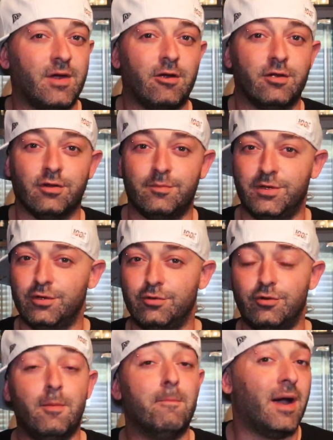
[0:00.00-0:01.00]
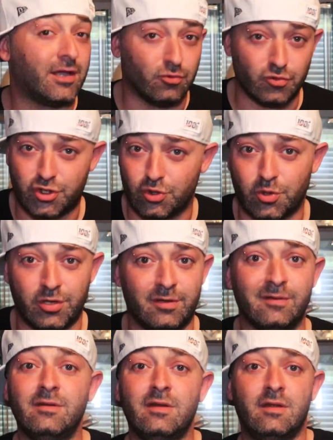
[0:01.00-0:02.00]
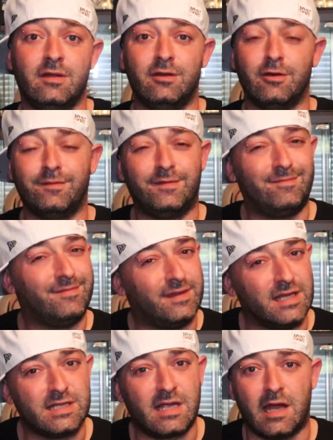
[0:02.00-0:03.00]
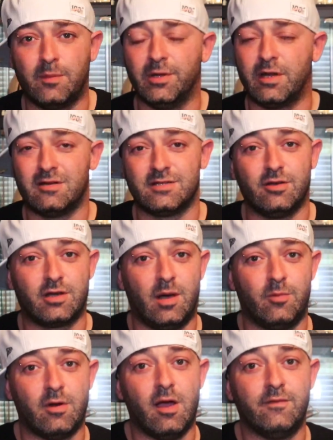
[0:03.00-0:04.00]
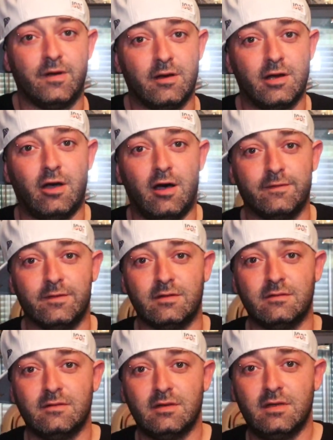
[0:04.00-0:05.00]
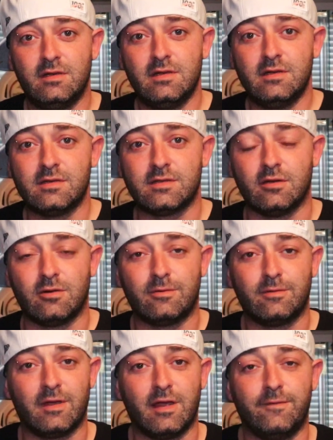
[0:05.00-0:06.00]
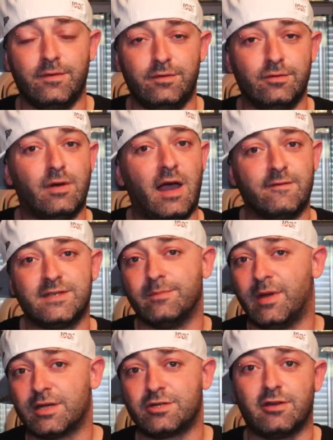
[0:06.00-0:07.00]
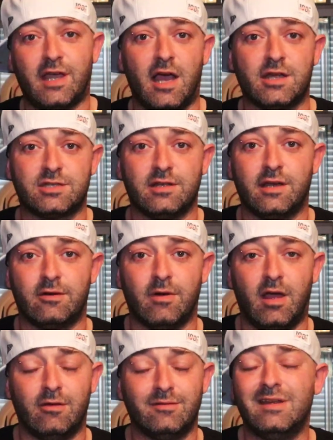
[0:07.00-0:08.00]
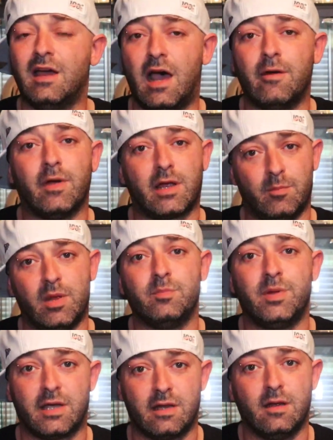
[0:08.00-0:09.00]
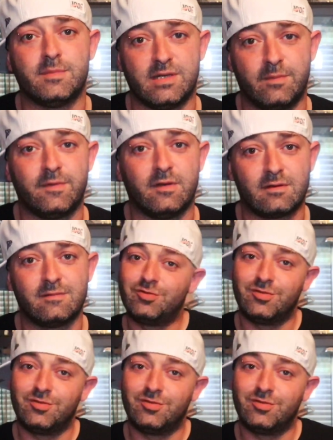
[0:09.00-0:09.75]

Mario Lemieux, Michael Jordan. You know, these kind of players don't come around very often. So if you do have some extra cash laying around, I recommend picking up something.